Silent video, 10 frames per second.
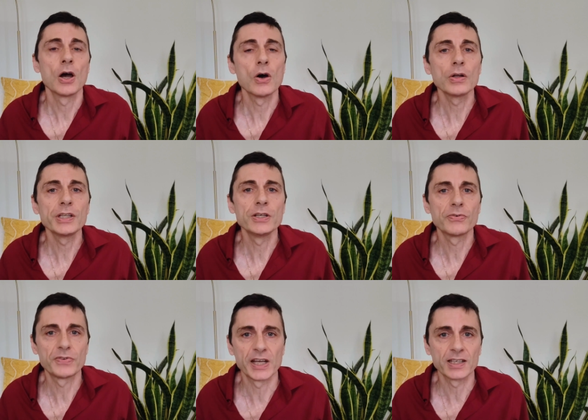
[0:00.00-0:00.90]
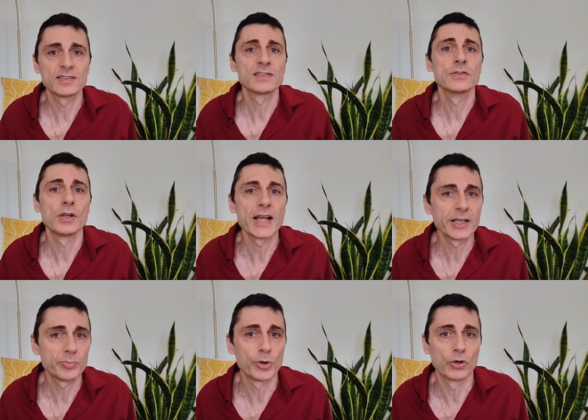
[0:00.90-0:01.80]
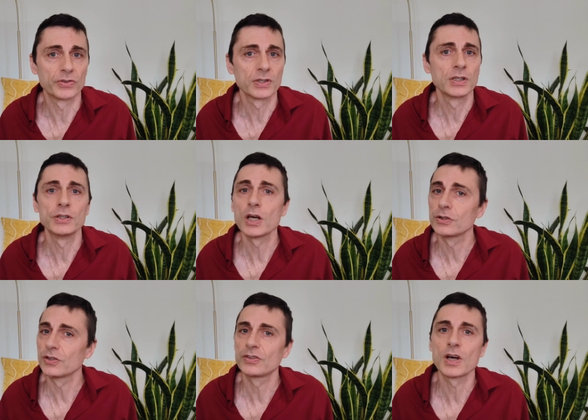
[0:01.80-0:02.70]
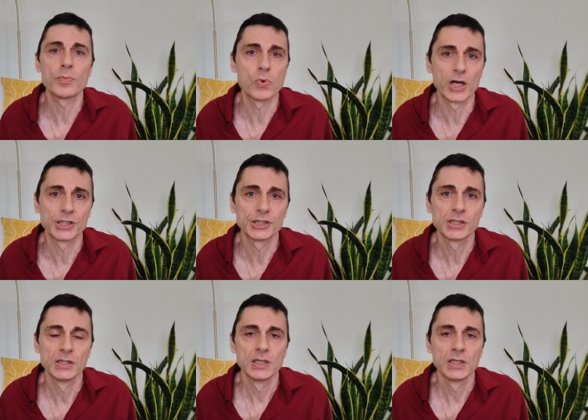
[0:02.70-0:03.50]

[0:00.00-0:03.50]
only affects the light pulse, not the stopwatch,